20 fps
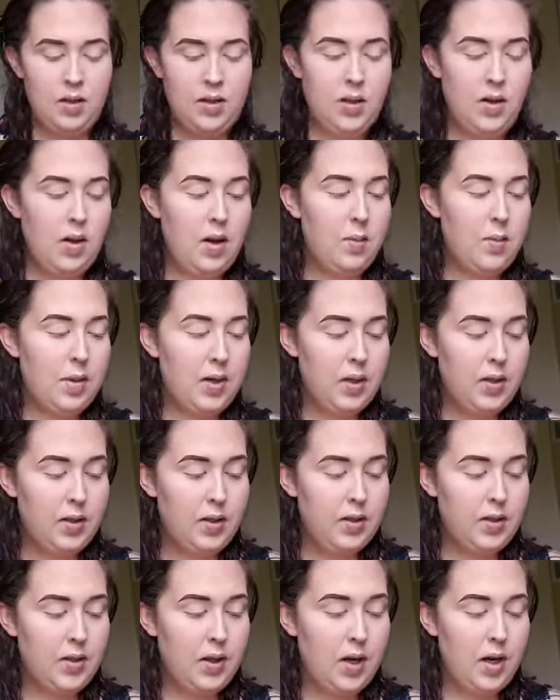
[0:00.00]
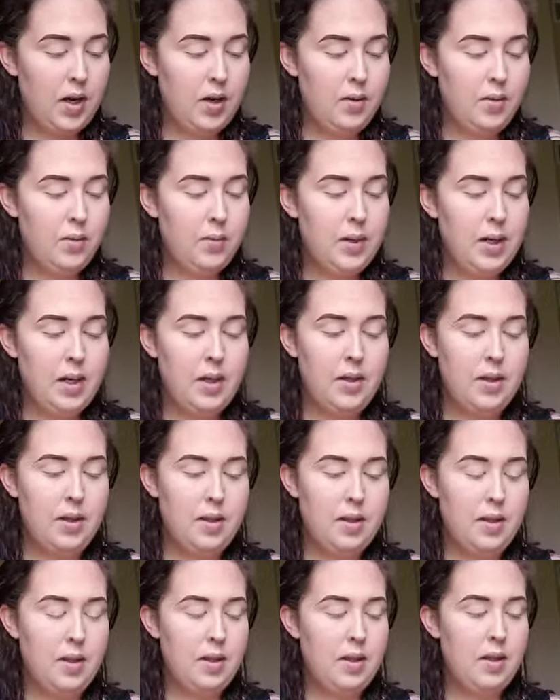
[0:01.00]
So I'm gonna start
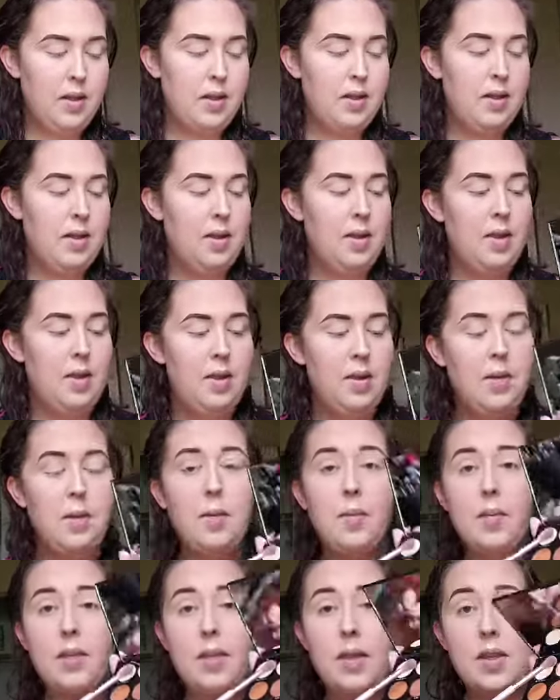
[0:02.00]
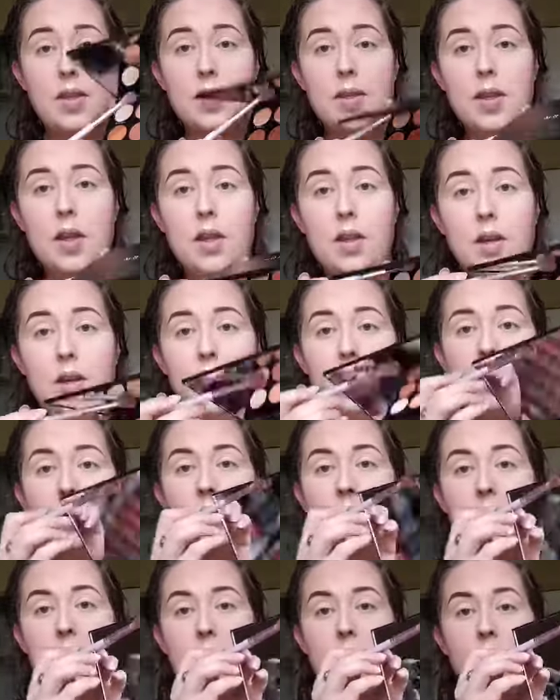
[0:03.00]
with this color,
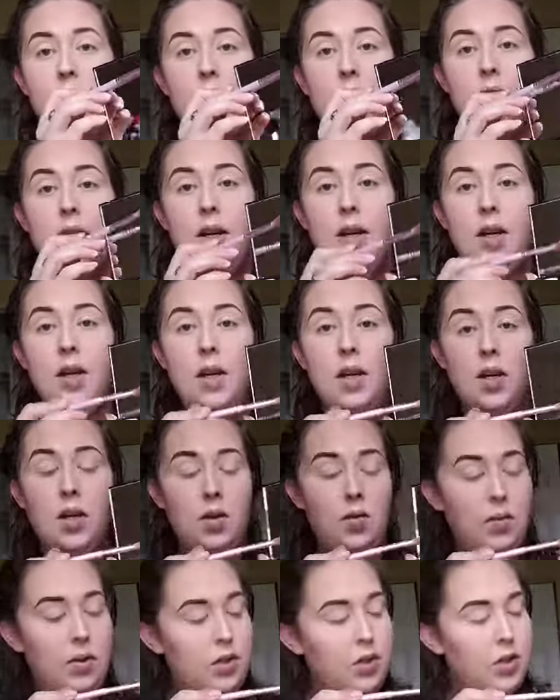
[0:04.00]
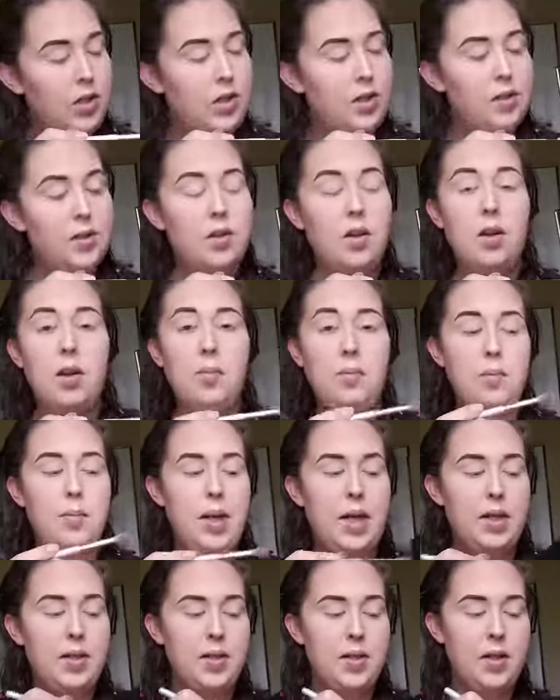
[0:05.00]
which is called
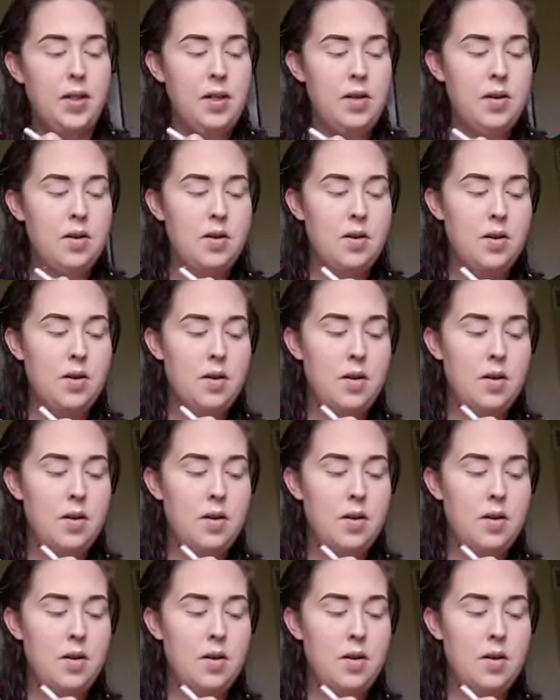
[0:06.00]
Mixer.